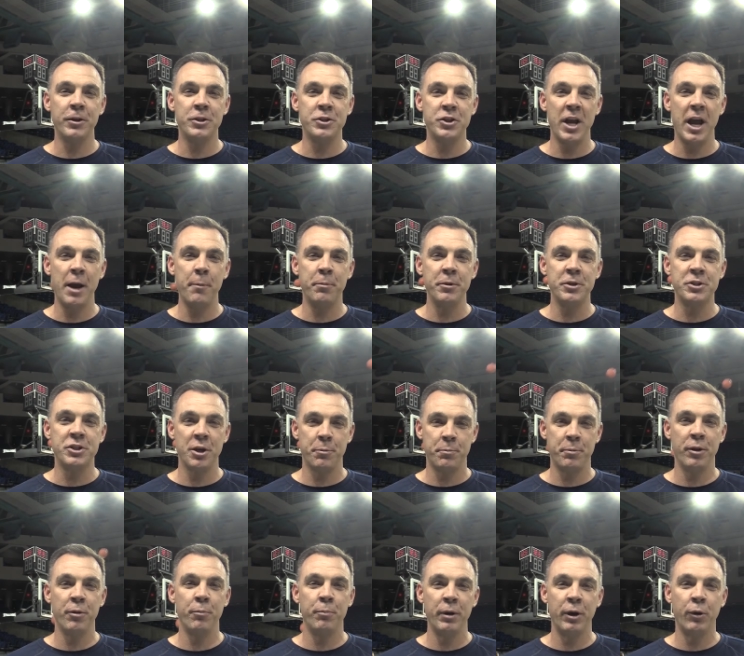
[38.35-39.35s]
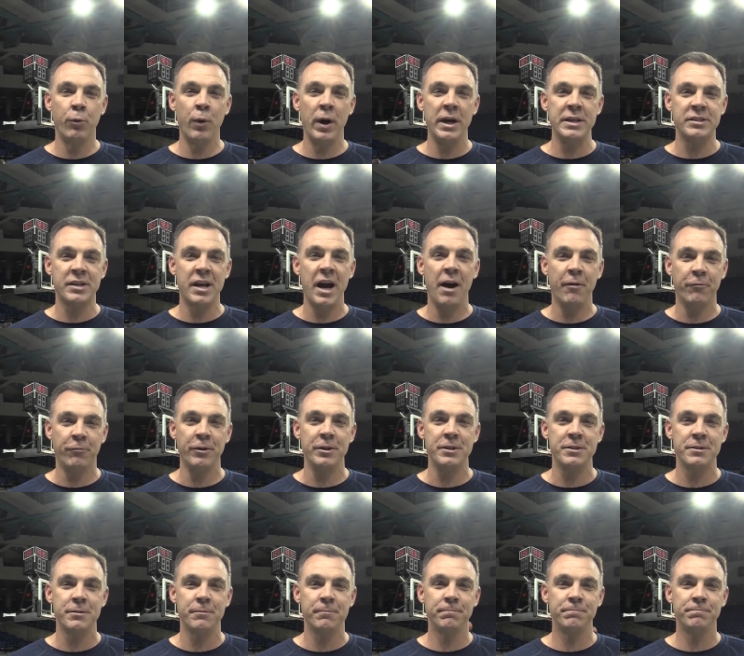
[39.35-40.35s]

a championship of the Big West Conference.